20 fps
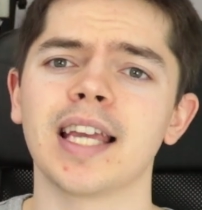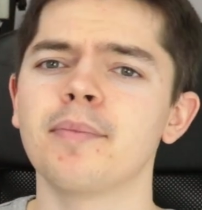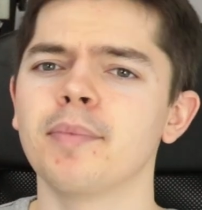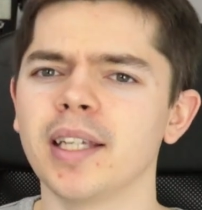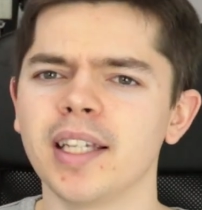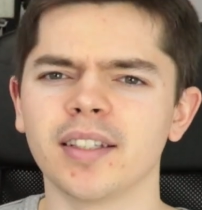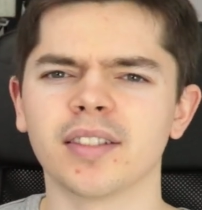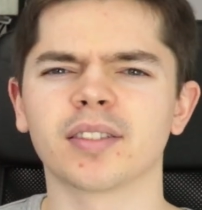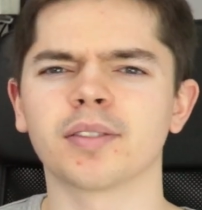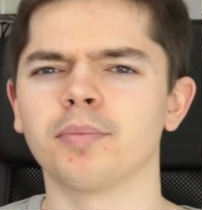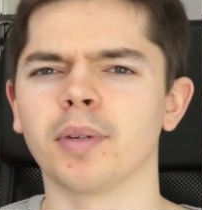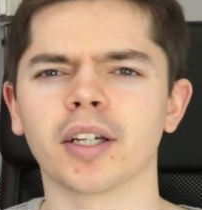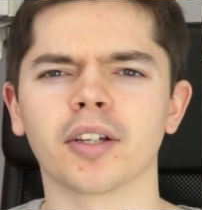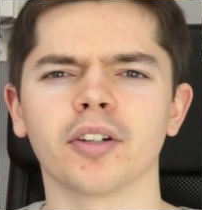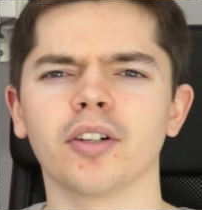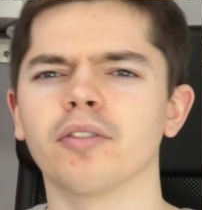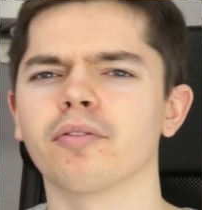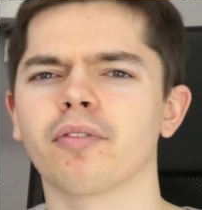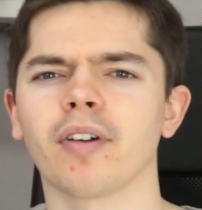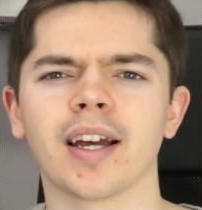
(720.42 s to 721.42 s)
Amy is my
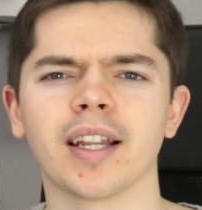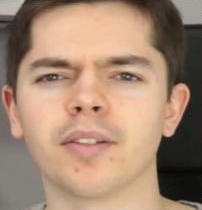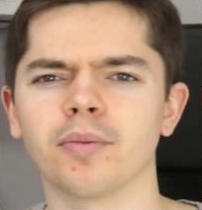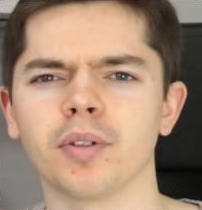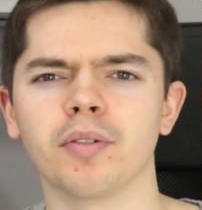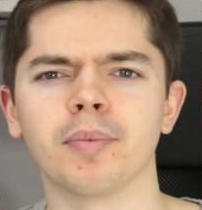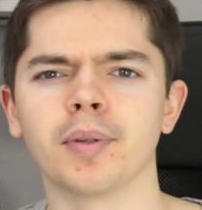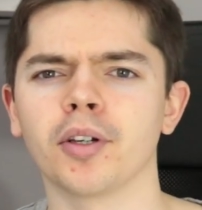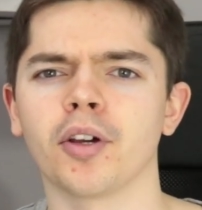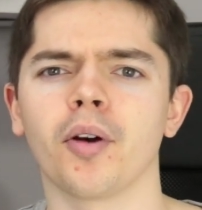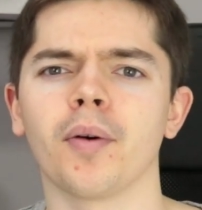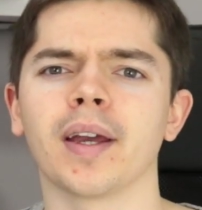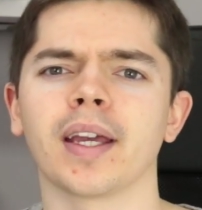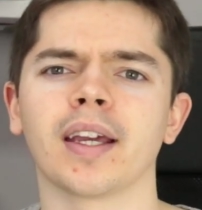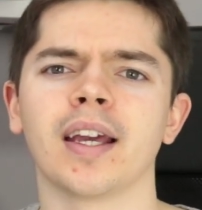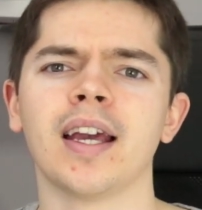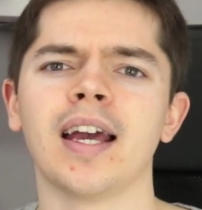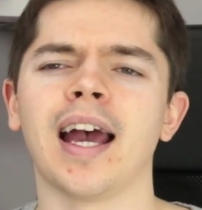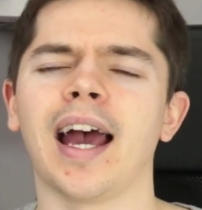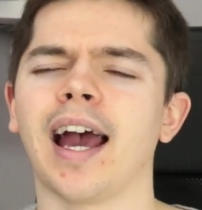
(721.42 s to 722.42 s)
girlfriend. We've been
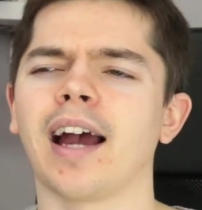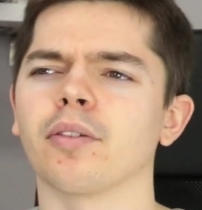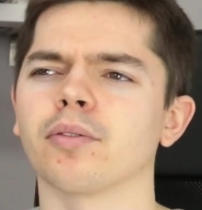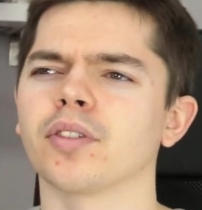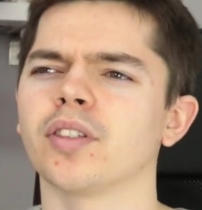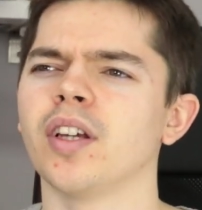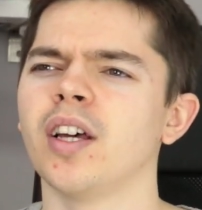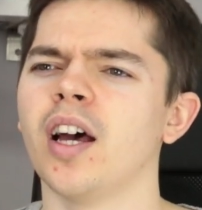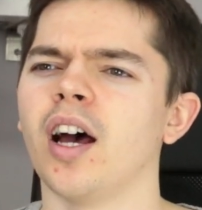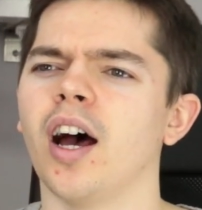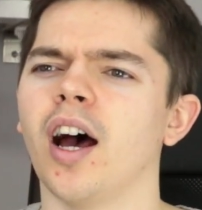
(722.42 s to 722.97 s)
going out.